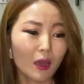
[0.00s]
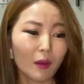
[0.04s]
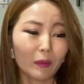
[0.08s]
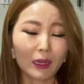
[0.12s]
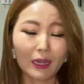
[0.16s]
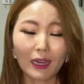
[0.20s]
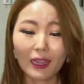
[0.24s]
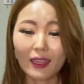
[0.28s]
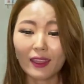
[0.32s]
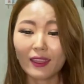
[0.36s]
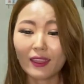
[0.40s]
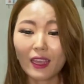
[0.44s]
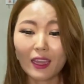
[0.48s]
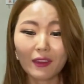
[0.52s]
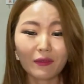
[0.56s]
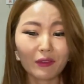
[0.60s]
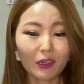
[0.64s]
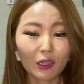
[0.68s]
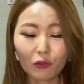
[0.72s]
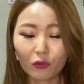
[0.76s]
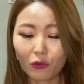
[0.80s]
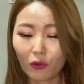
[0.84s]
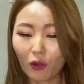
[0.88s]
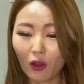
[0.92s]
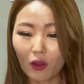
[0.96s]
but I
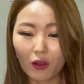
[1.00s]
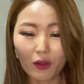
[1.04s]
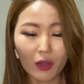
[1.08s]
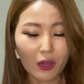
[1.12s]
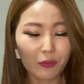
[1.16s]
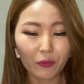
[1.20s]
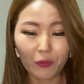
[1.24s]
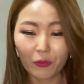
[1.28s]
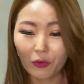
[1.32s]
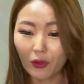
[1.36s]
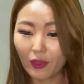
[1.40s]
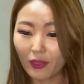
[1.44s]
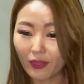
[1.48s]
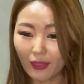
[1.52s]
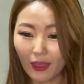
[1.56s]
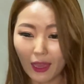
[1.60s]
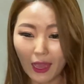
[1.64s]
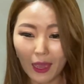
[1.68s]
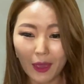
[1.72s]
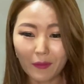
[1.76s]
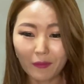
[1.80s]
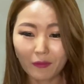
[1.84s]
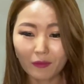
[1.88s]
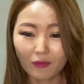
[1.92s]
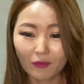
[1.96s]
never grew up with
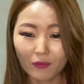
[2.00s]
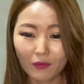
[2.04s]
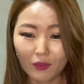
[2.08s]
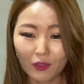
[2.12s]
them.